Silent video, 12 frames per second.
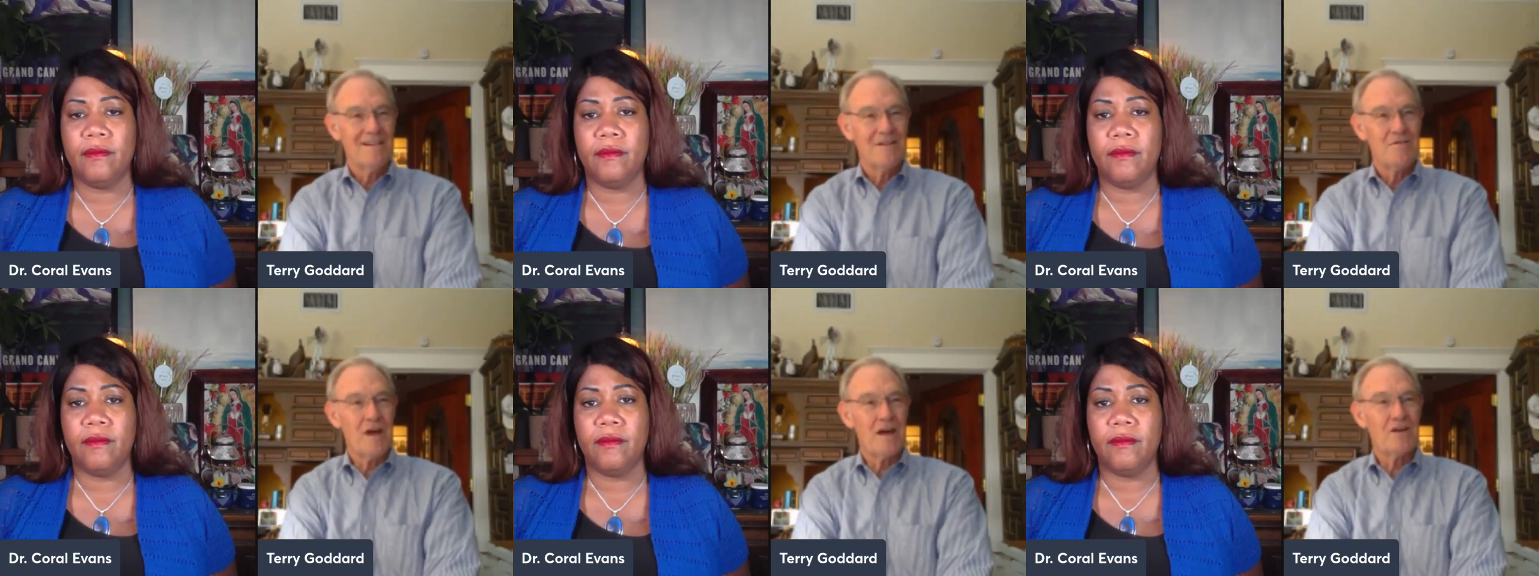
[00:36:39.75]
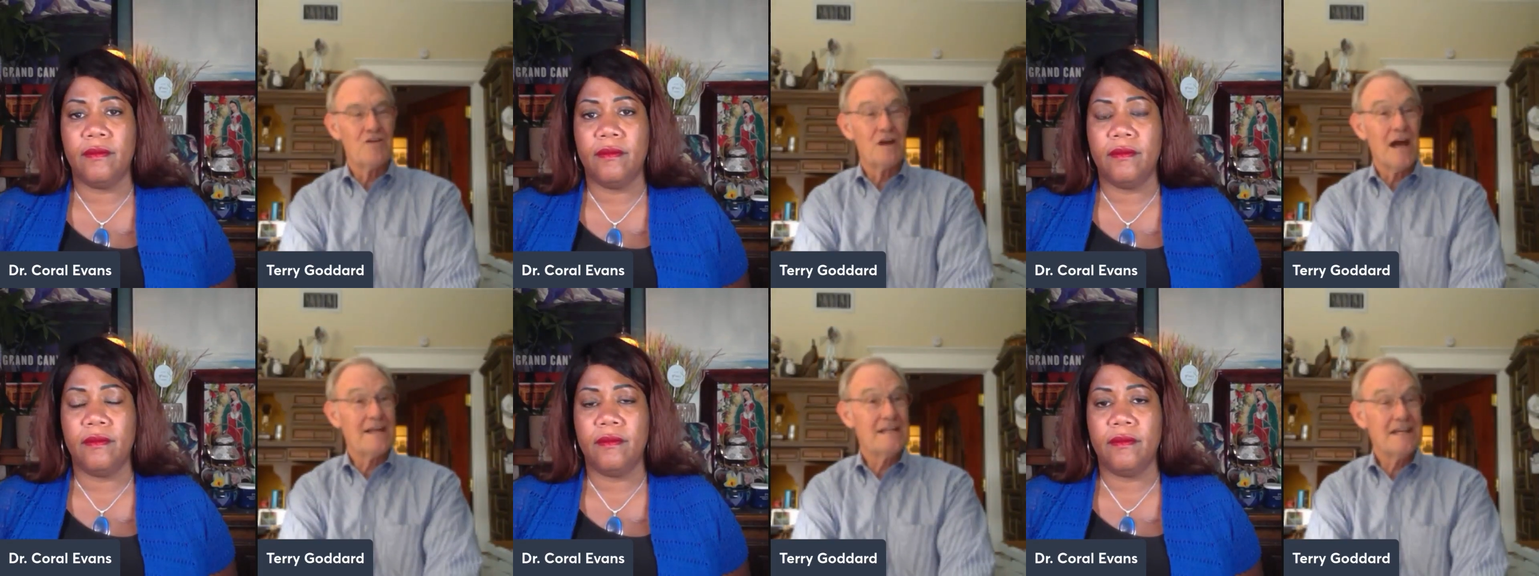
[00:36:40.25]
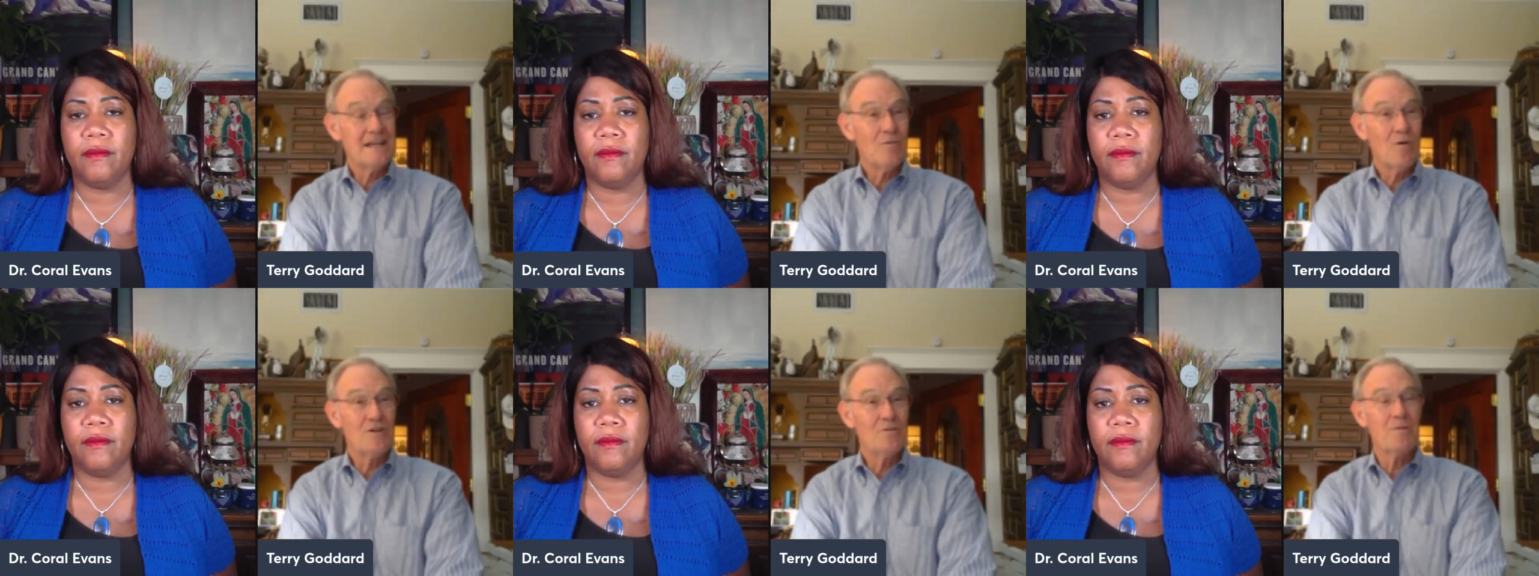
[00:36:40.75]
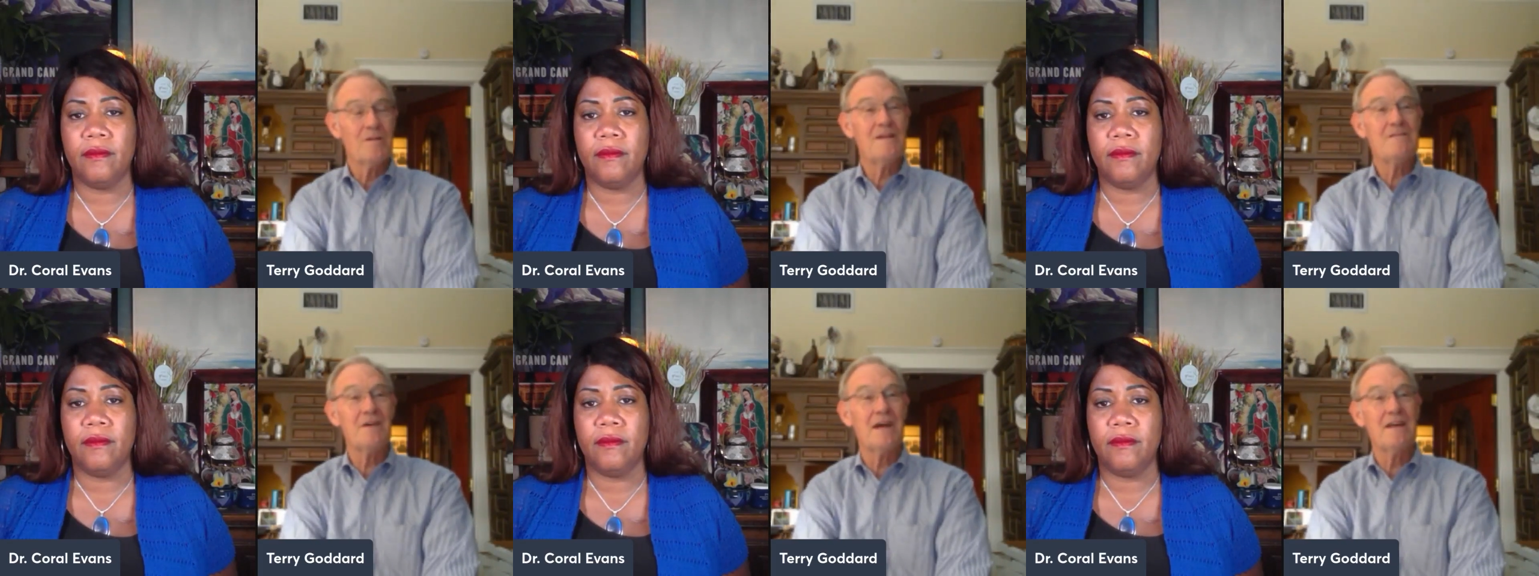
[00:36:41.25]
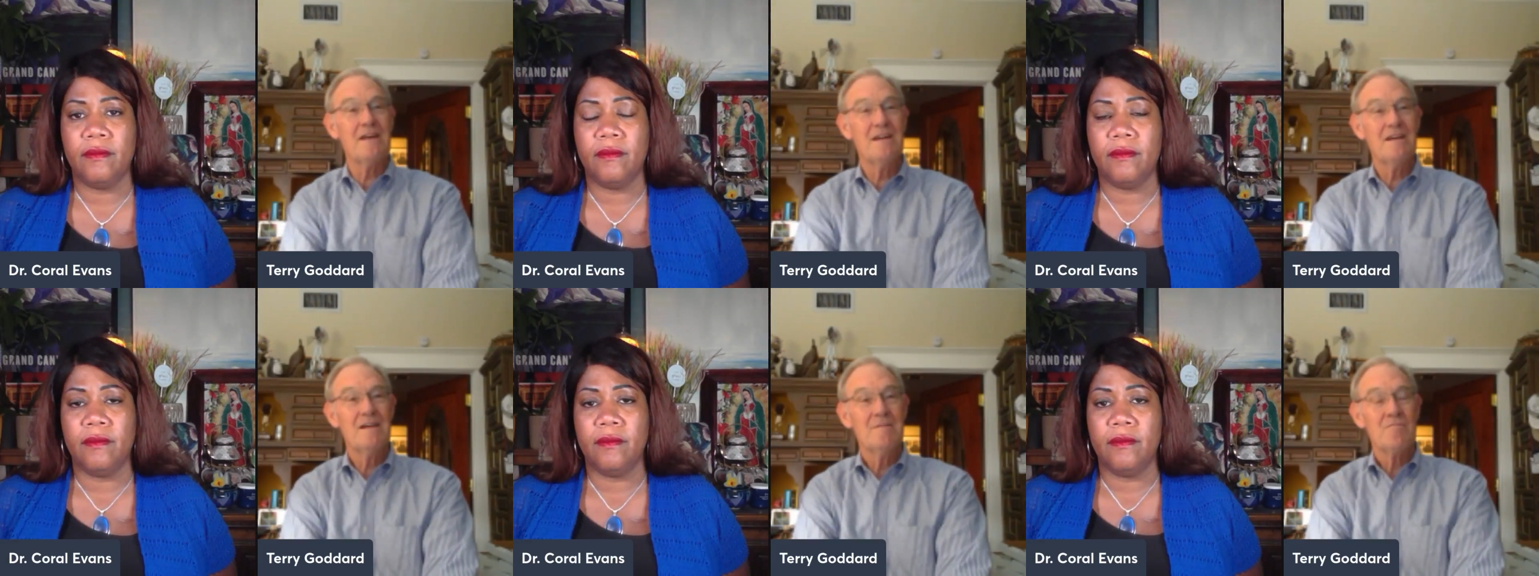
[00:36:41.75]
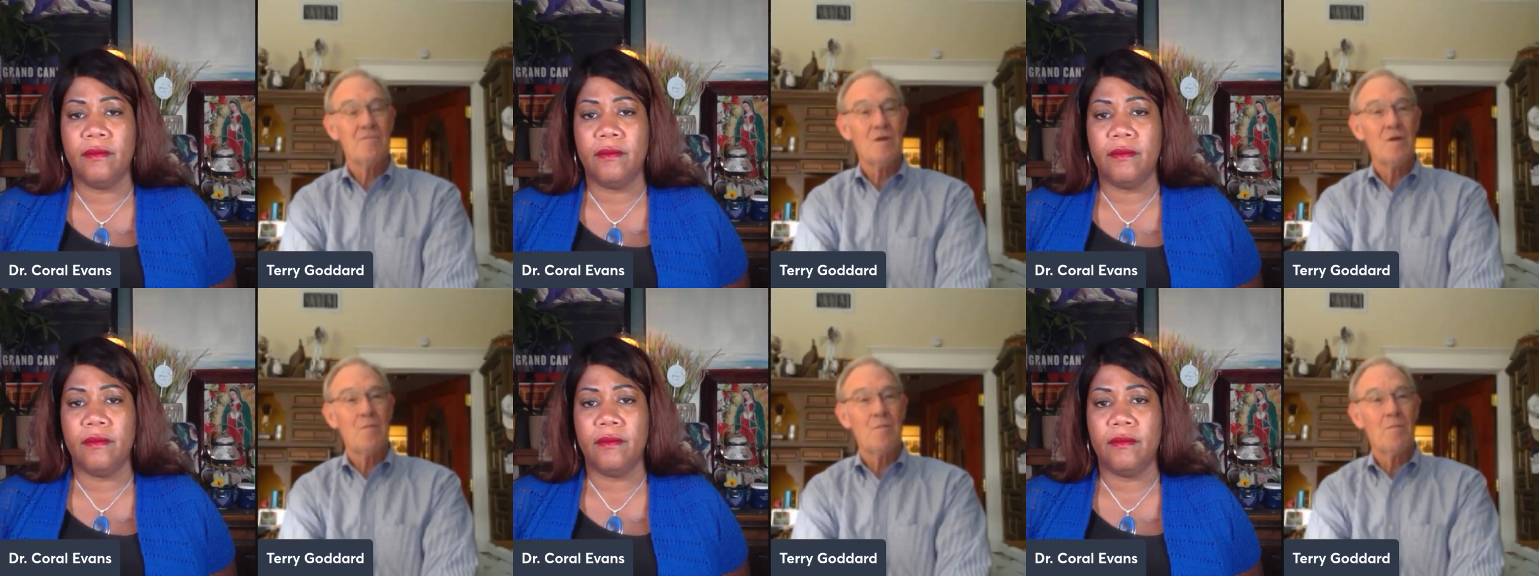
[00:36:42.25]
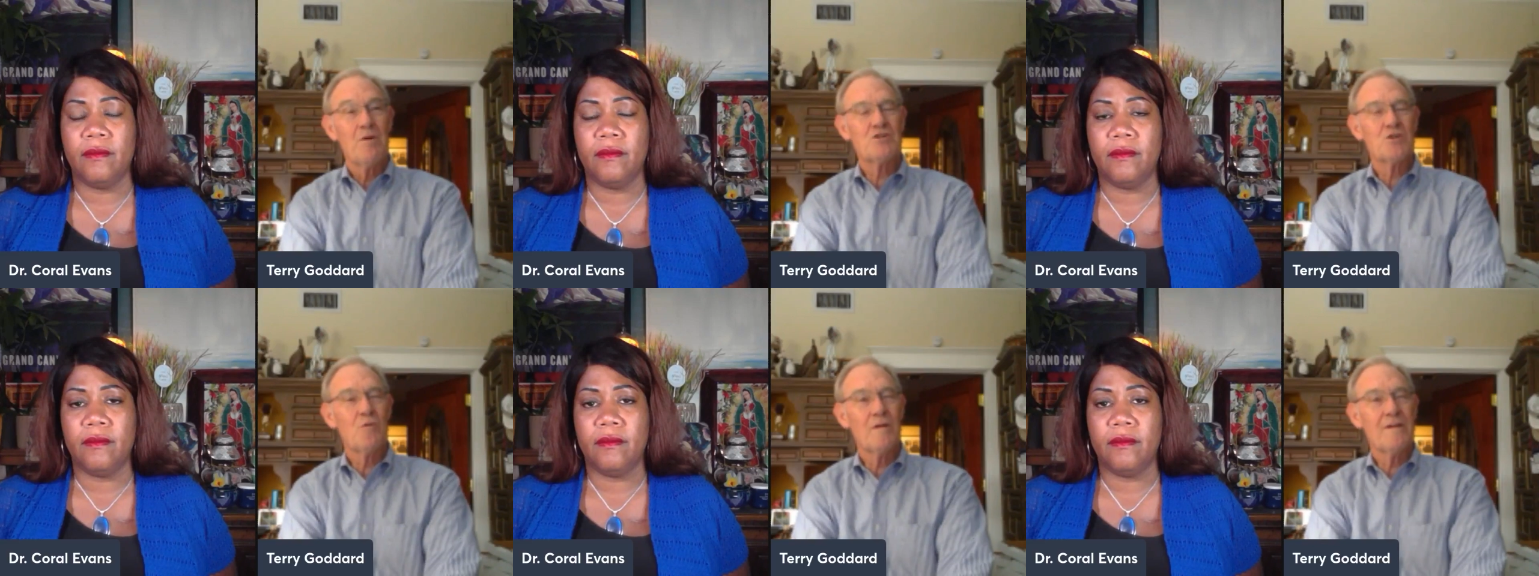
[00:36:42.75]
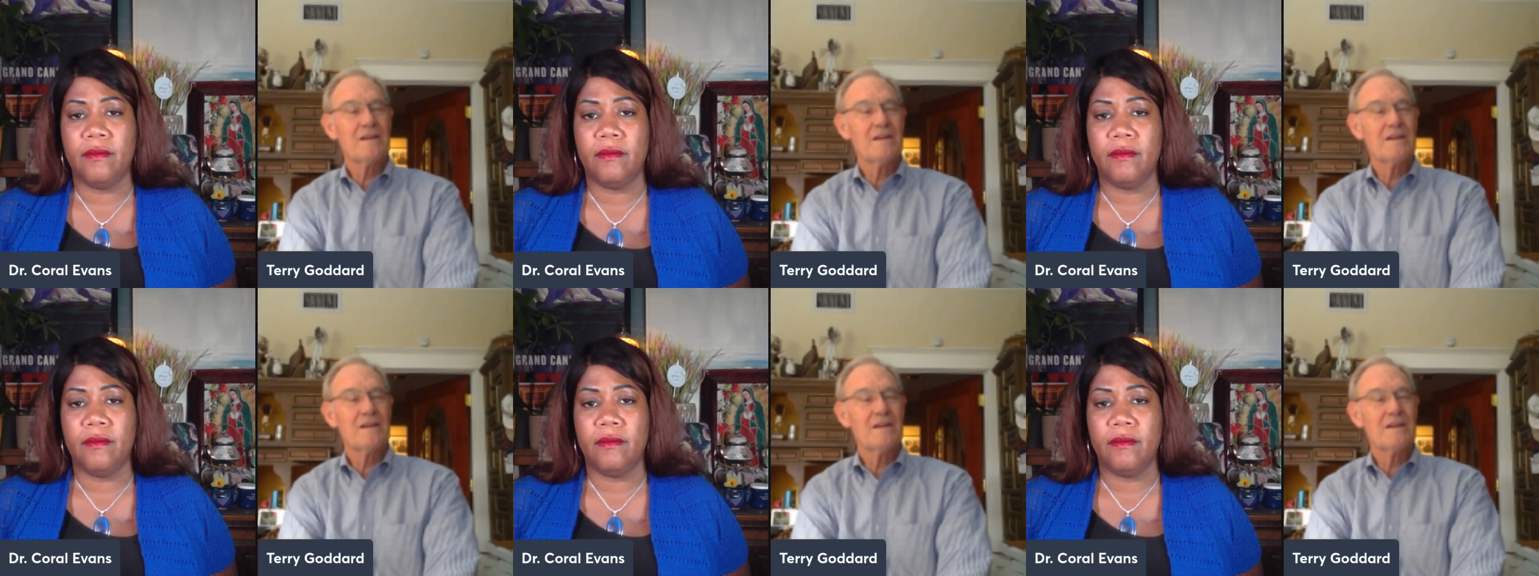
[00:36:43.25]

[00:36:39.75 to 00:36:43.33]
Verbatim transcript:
Speaker 1: you've got a good idea one you believe in, but you're willing